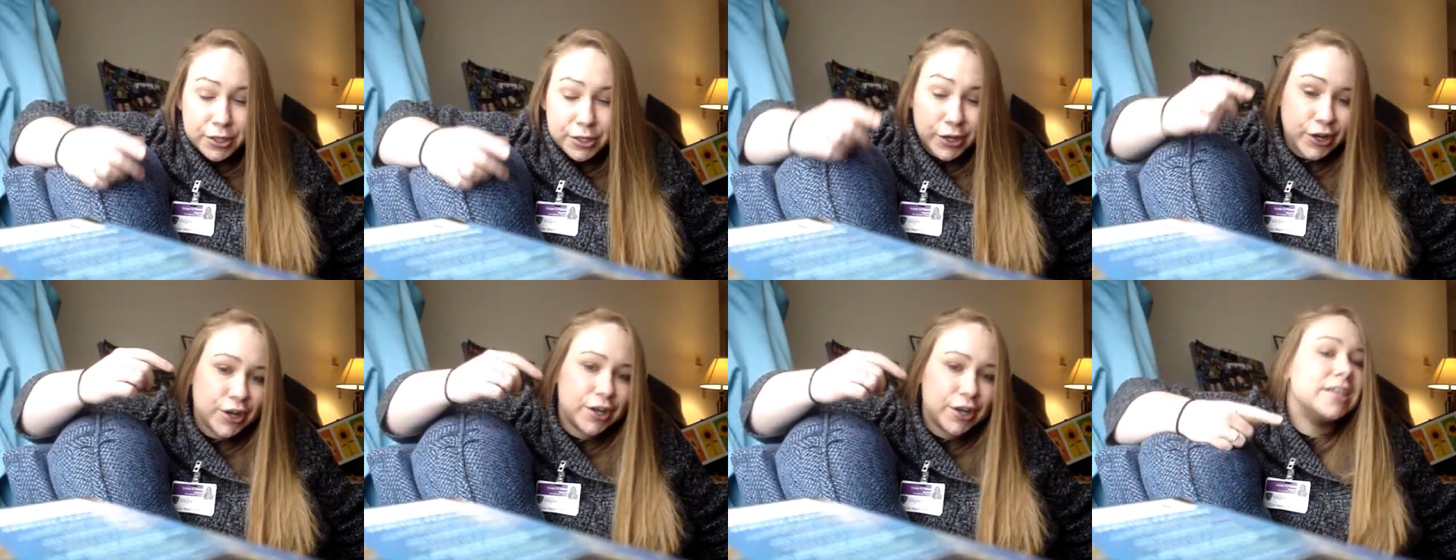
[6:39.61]

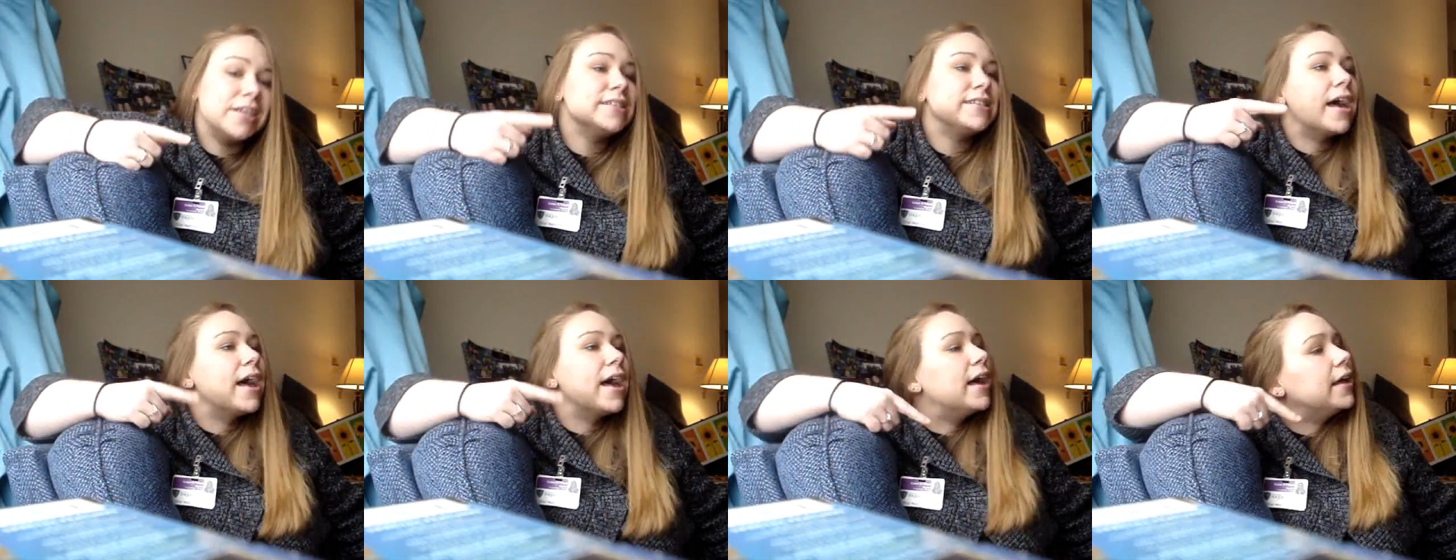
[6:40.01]
turn
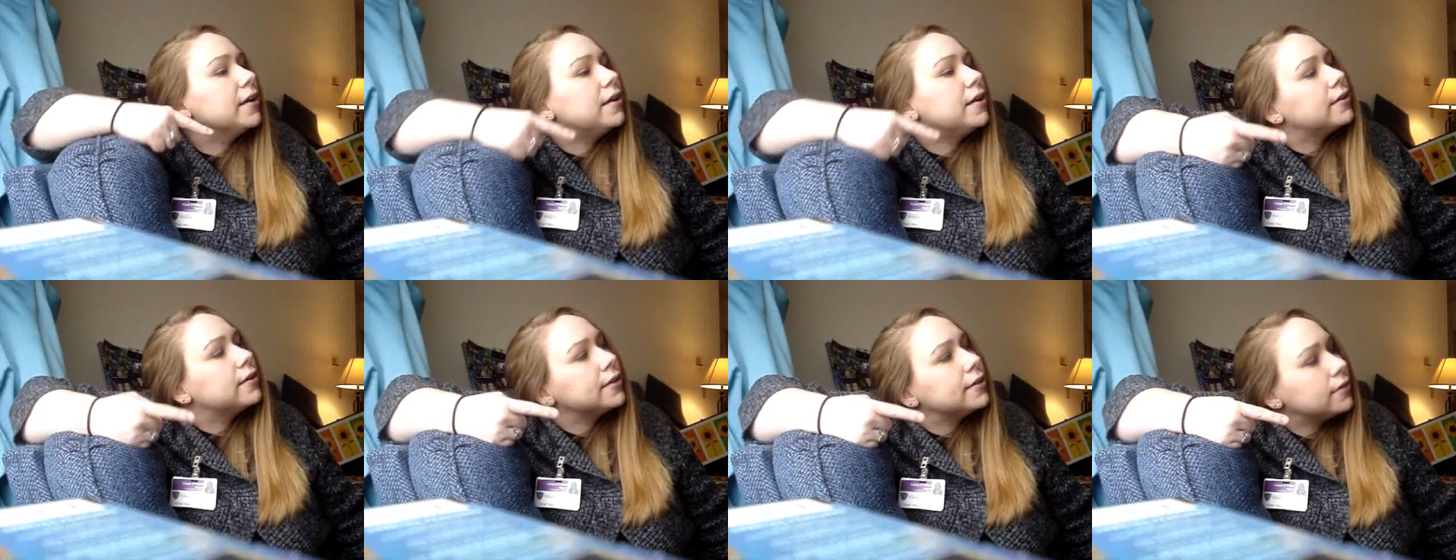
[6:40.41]
his
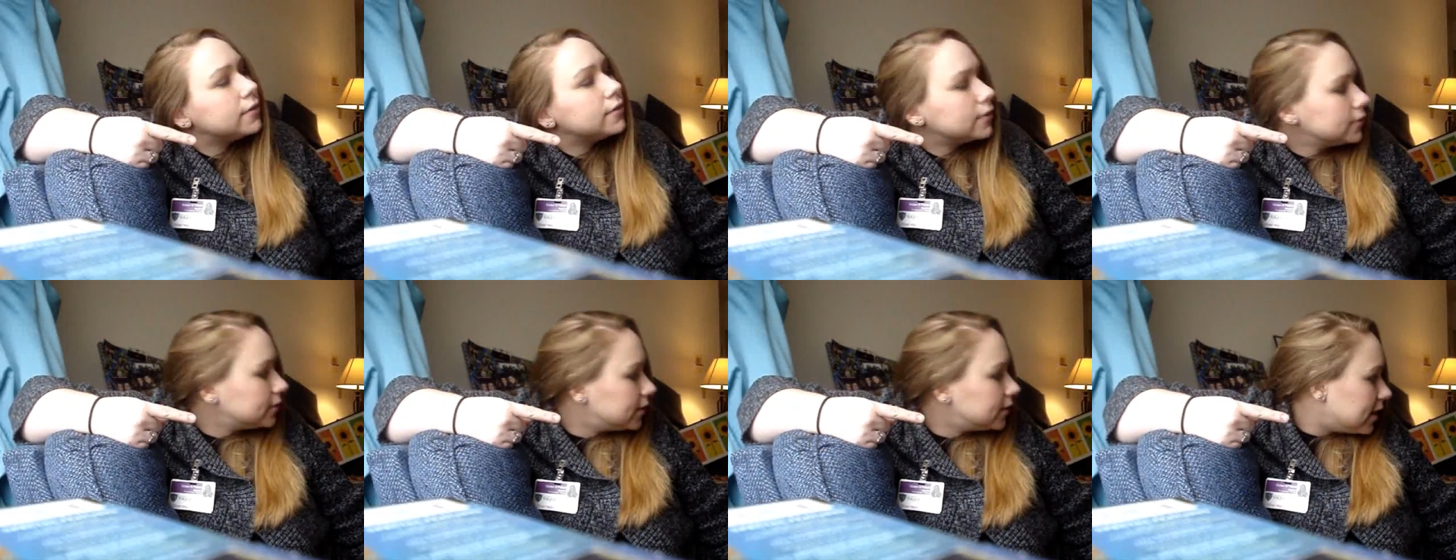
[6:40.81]
head
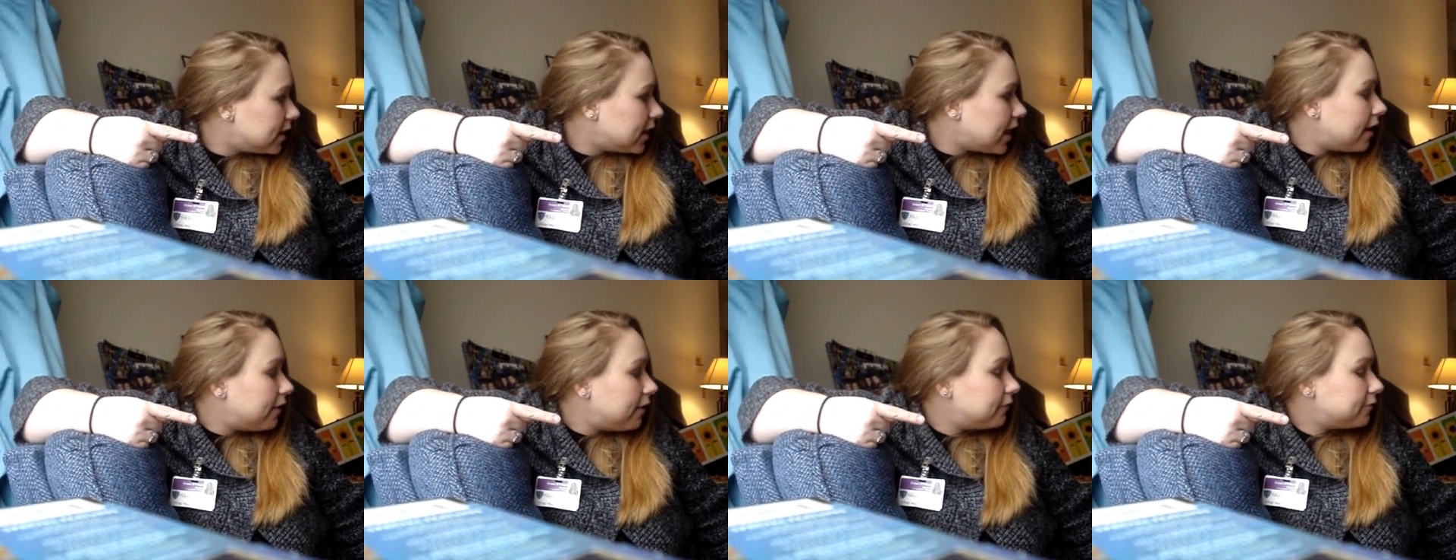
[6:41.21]
to the
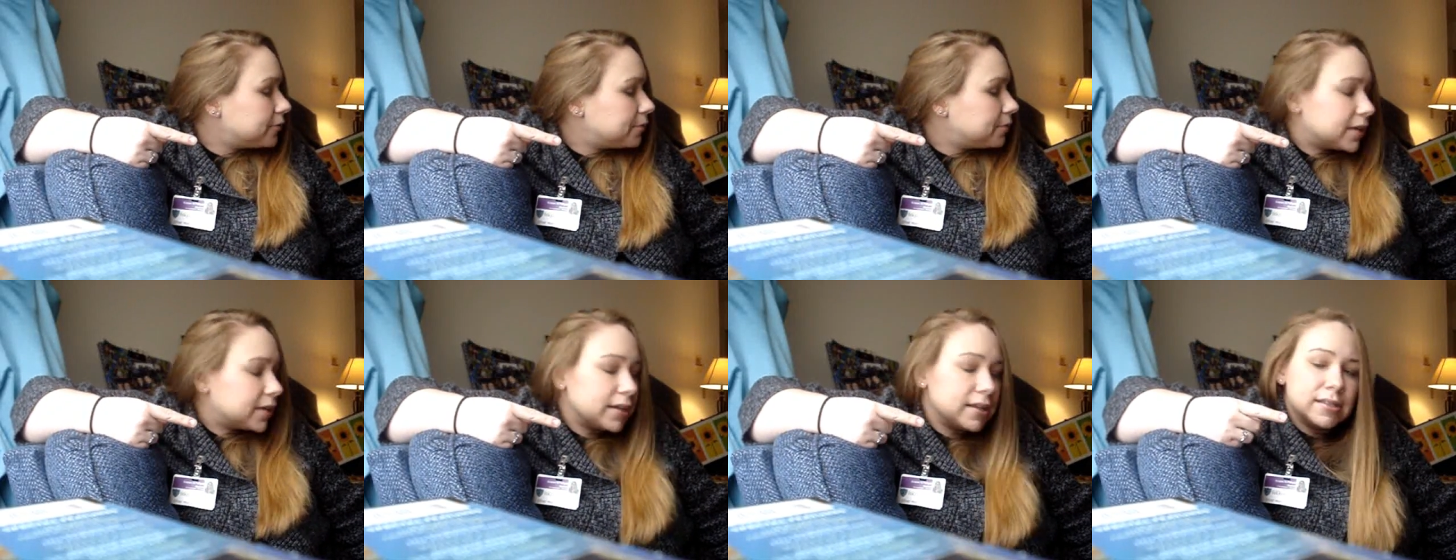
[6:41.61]

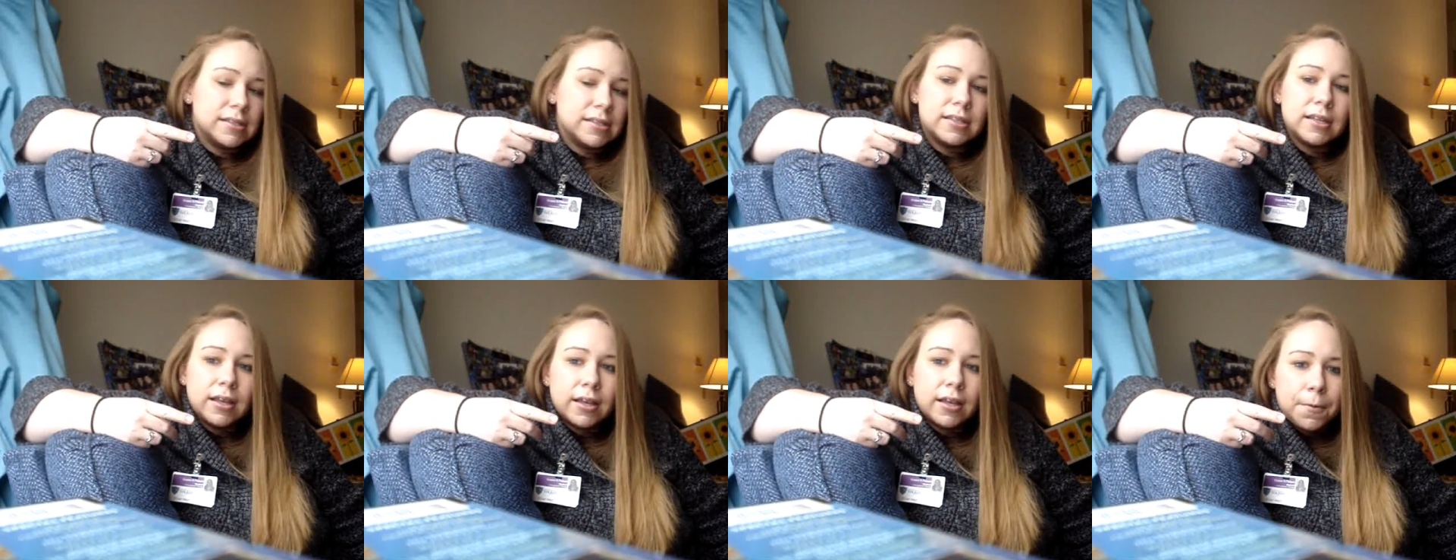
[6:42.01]
left,
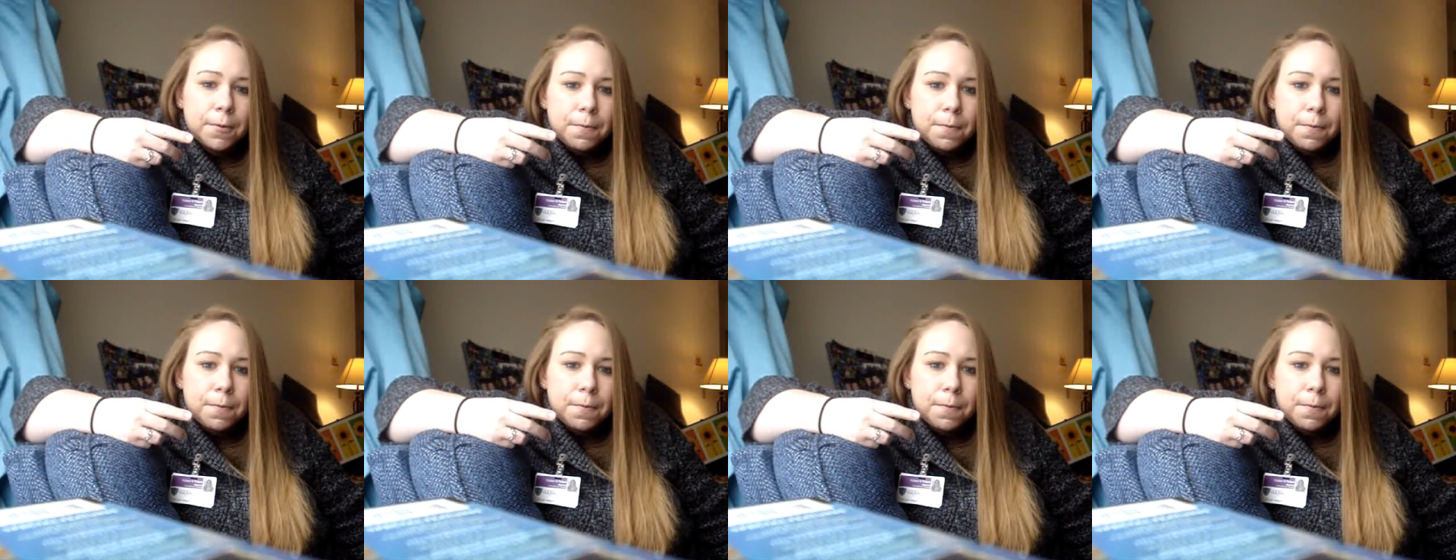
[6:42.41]
because